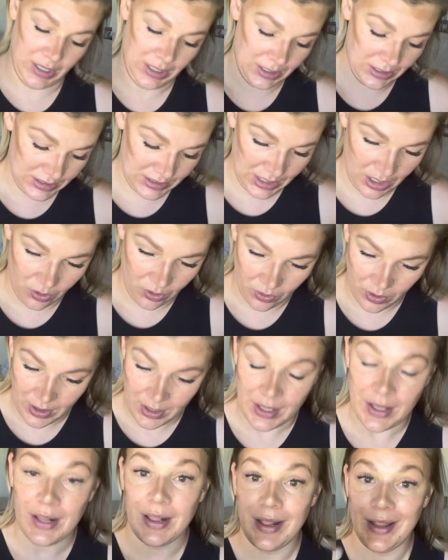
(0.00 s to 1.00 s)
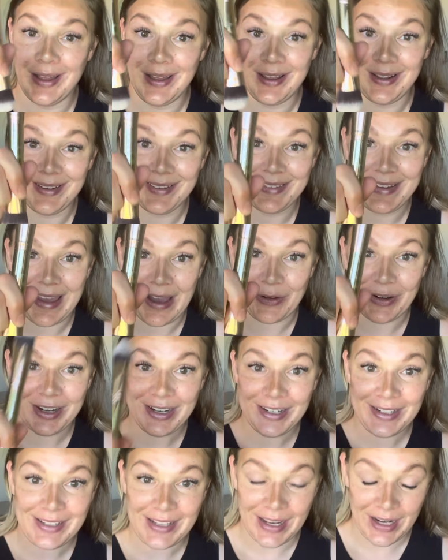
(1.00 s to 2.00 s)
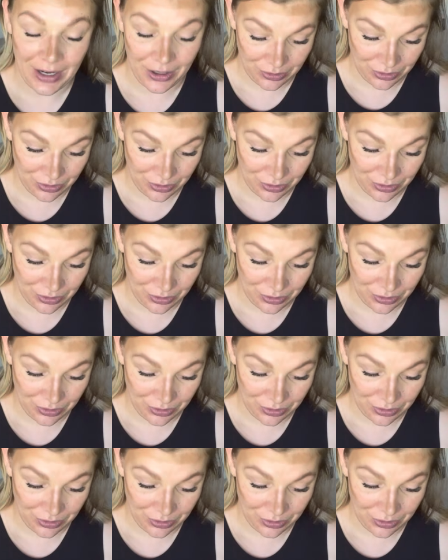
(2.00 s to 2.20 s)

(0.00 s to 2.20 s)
So now we're gonna take our